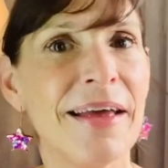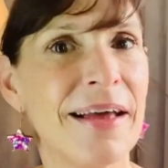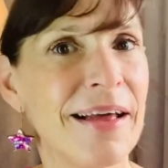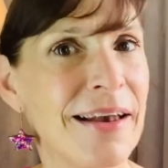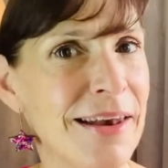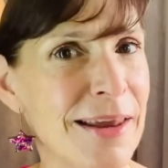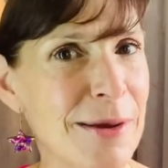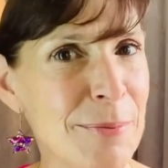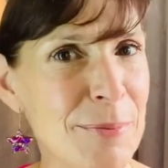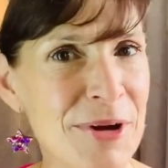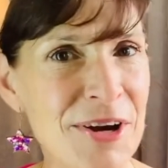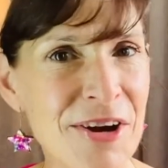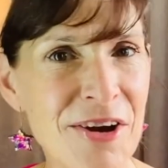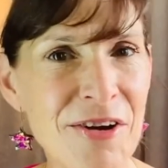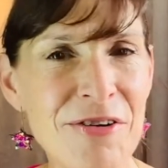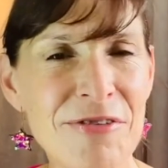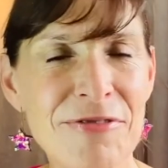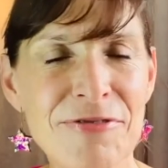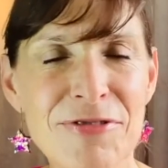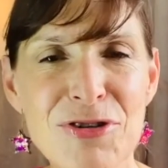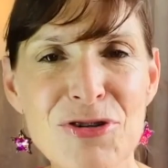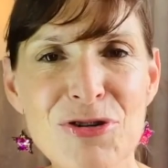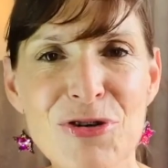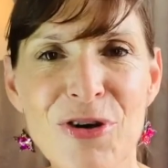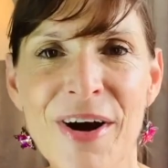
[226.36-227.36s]
Let me know
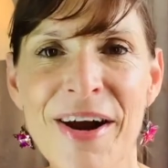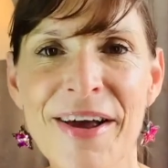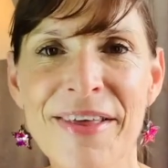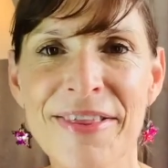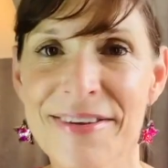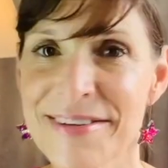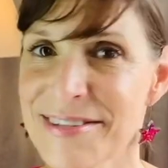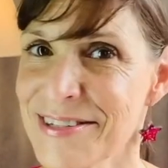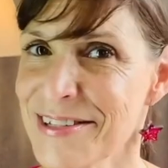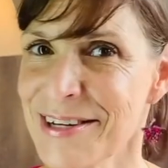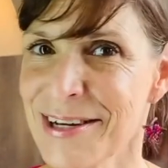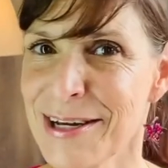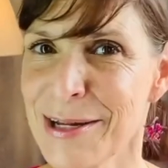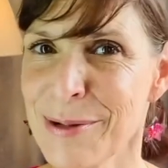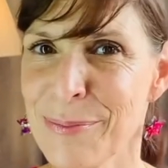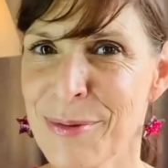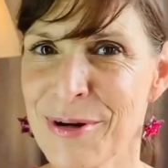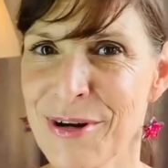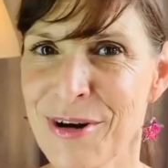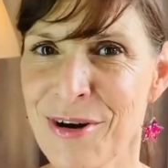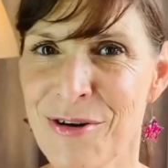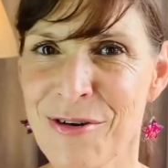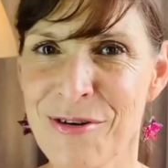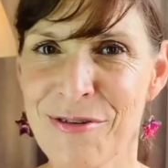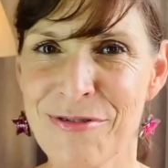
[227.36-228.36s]
if you try this and let
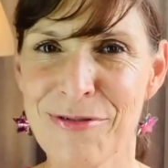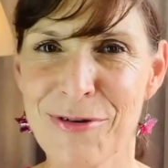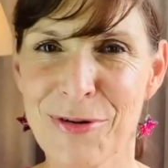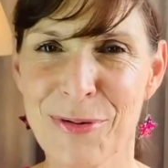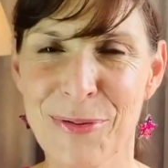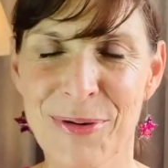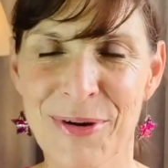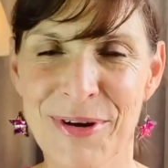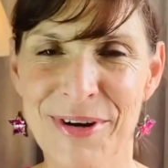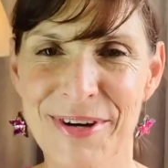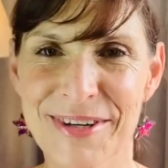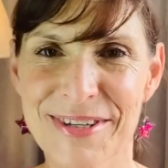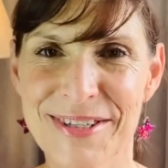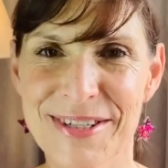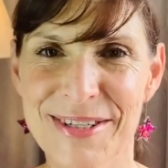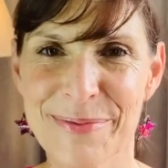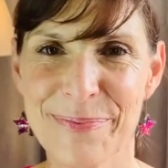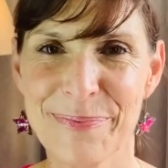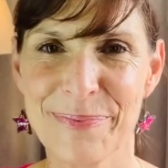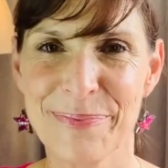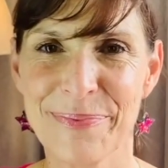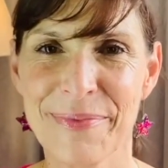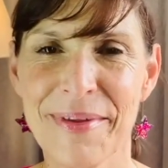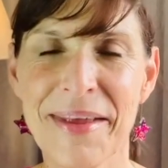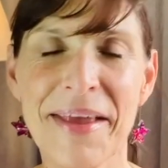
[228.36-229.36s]
me know if it works.
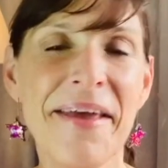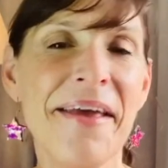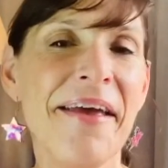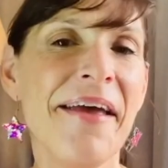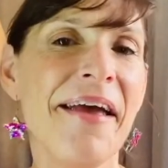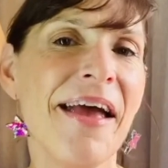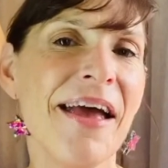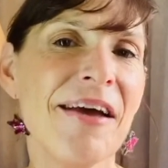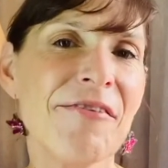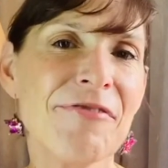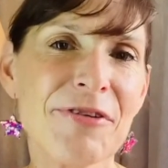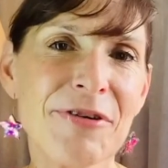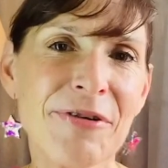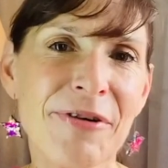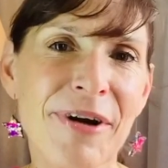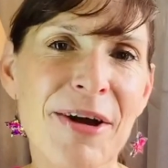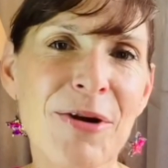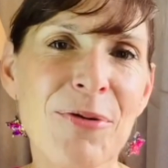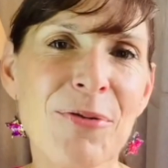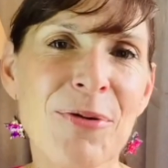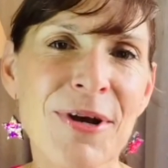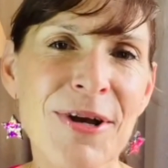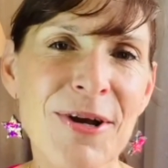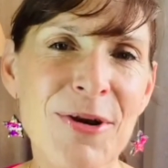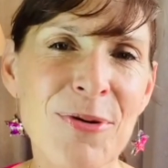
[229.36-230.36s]
Have a
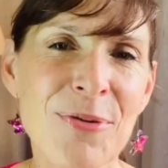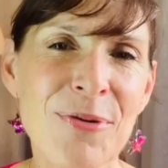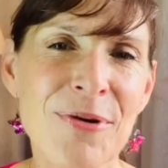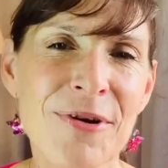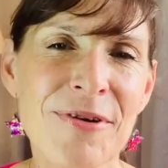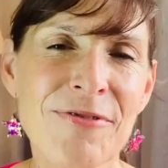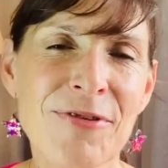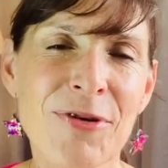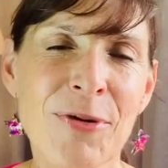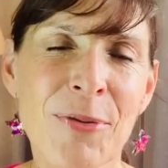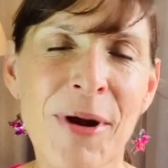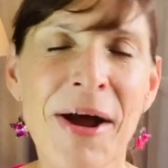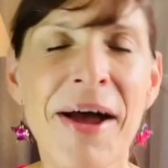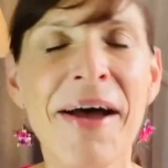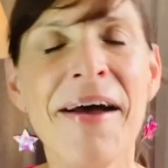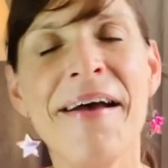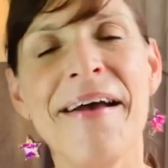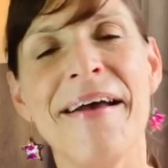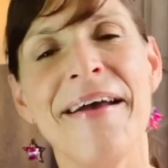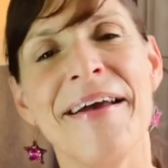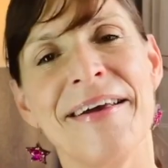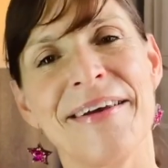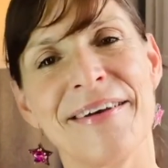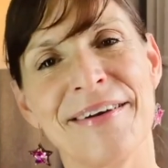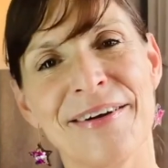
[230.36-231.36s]
great week wherever you
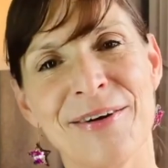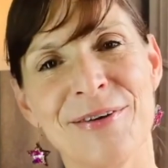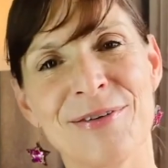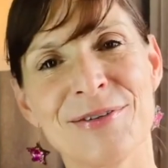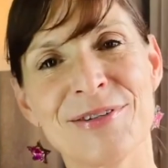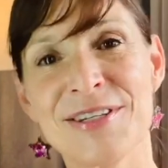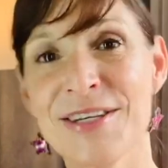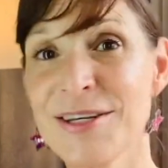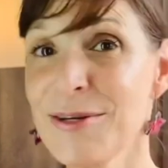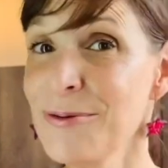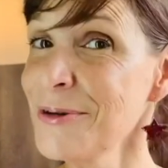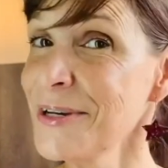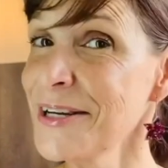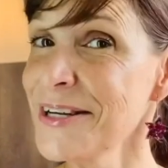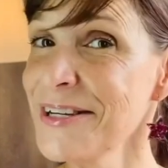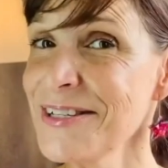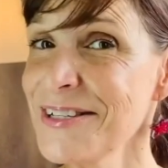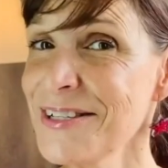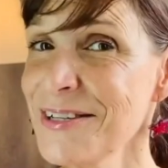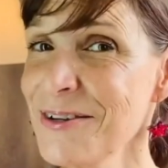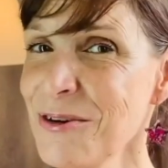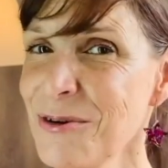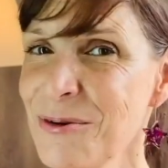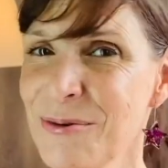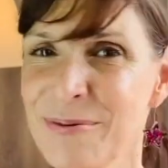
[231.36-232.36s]
are, and I'll see you again
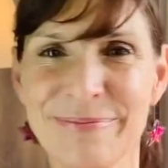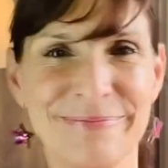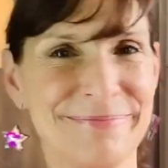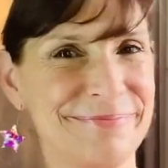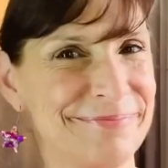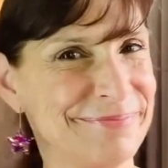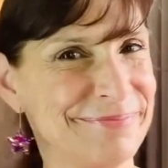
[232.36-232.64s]
soon.